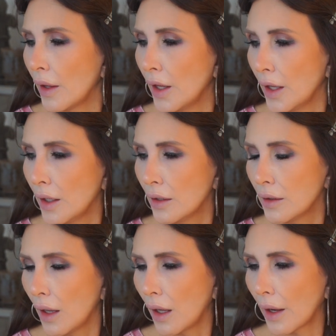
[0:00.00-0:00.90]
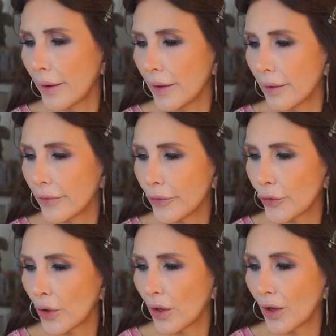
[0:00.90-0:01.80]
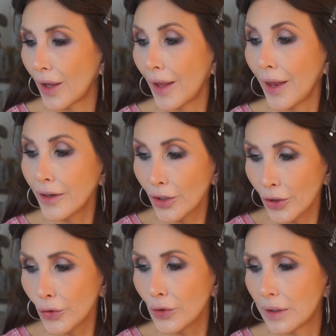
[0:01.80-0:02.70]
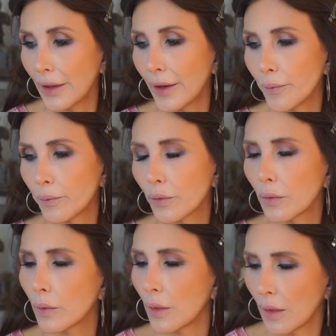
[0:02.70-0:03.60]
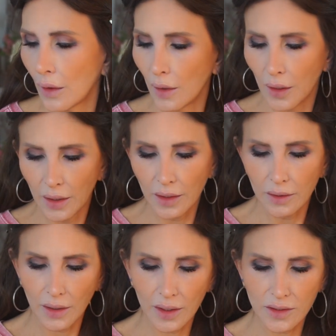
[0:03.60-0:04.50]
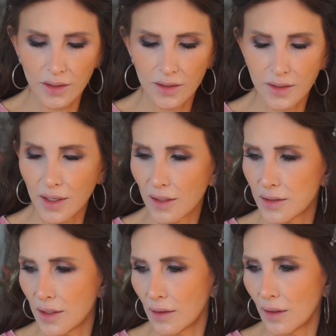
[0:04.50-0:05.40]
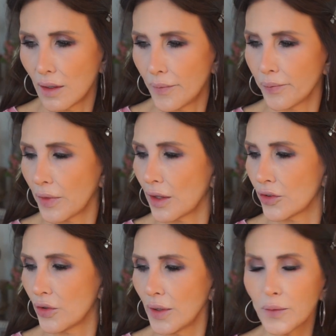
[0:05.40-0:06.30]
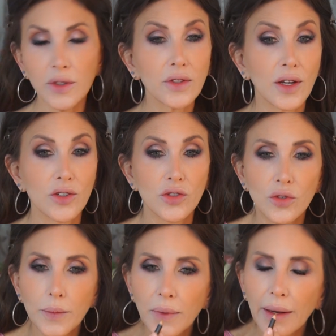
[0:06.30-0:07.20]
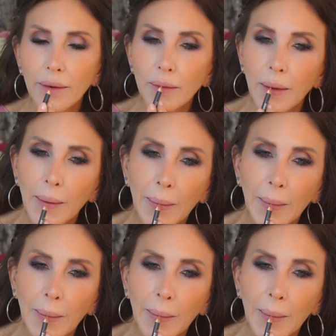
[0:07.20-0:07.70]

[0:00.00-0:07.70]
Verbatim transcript: He likes a nude lip. He likes a sexy lip. So I'm going to take Strip Down.